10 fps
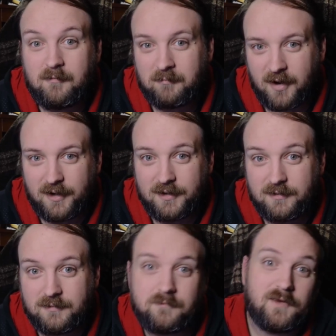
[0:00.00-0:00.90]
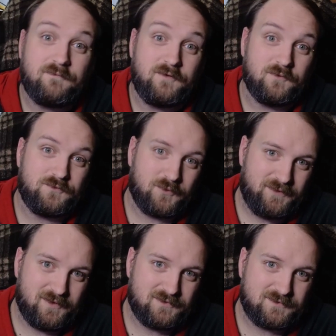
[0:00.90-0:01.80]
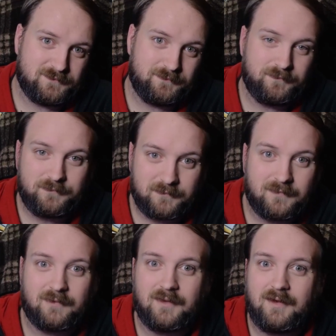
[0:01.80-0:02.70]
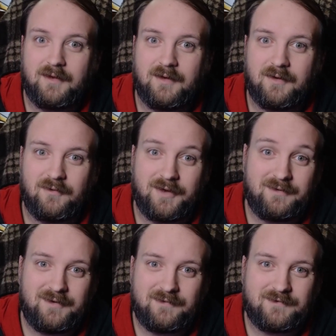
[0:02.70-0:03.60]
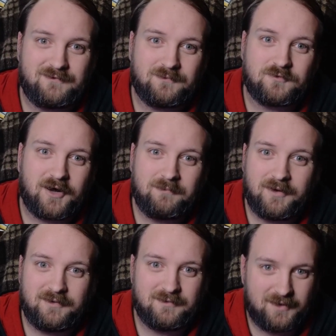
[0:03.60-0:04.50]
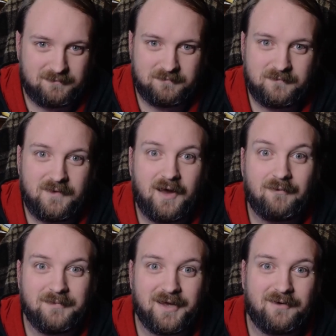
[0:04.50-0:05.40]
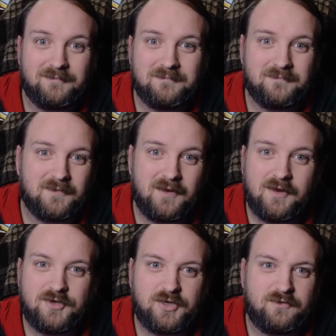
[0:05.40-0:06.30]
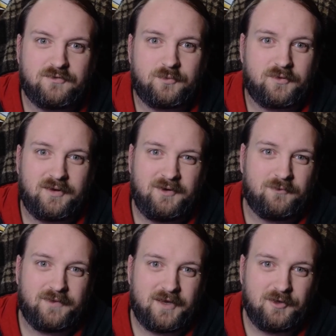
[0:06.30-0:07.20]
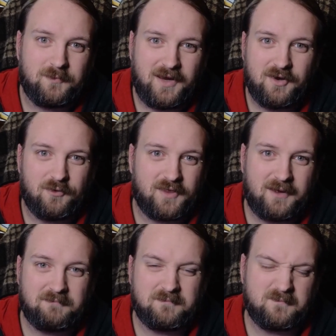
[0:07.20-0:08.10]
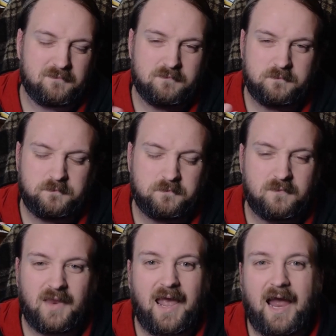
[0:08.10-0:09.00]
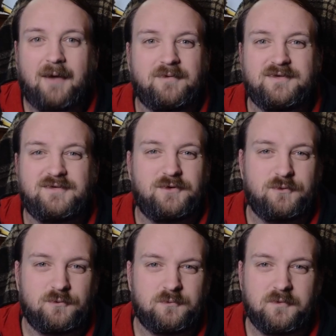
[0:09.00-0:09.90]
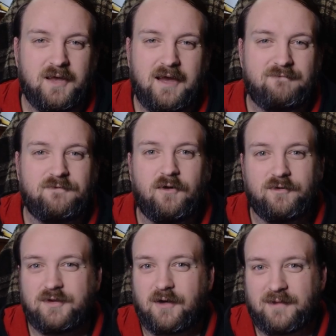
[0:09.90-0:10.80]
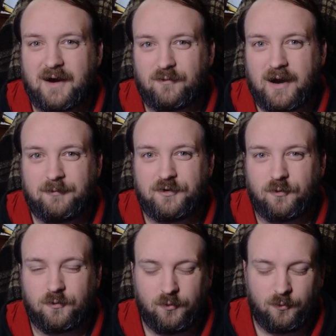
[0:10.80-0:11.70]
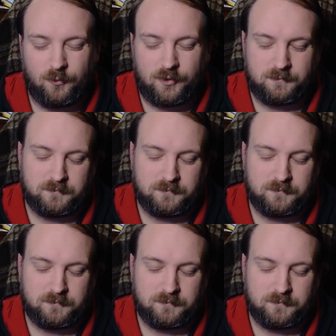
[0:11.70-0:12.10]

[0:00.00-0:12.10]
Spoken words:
But if you enjoyed this, go ahead and hit the subscribe button and help me out. Share this with anyone that you may know that happens to have fallen down that rabbit hole, or